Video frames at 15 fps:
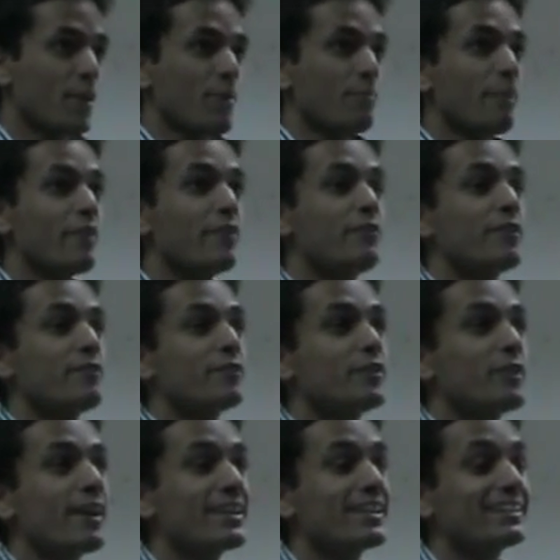My fifth
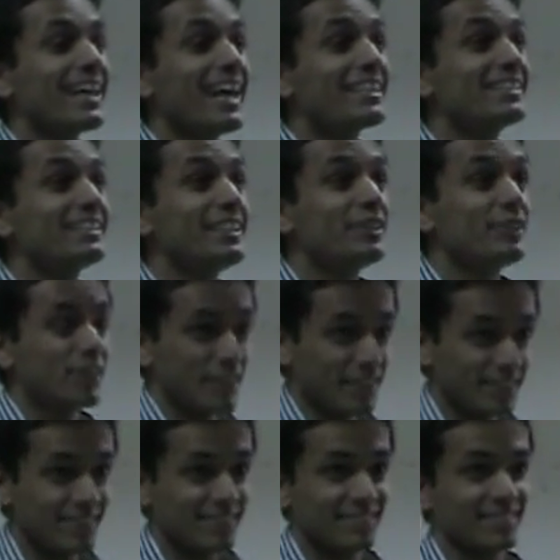grade class
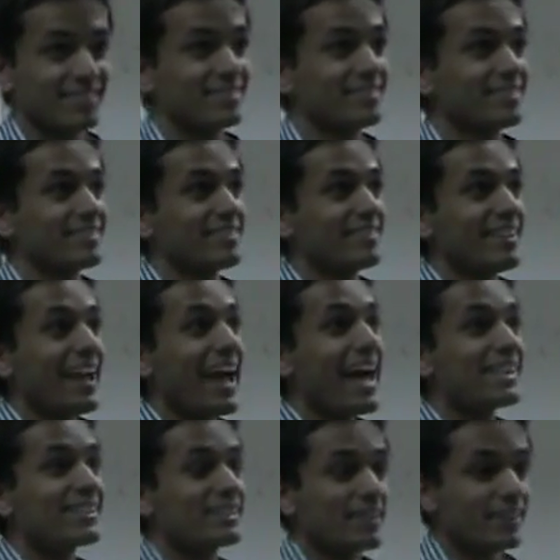teacher asked the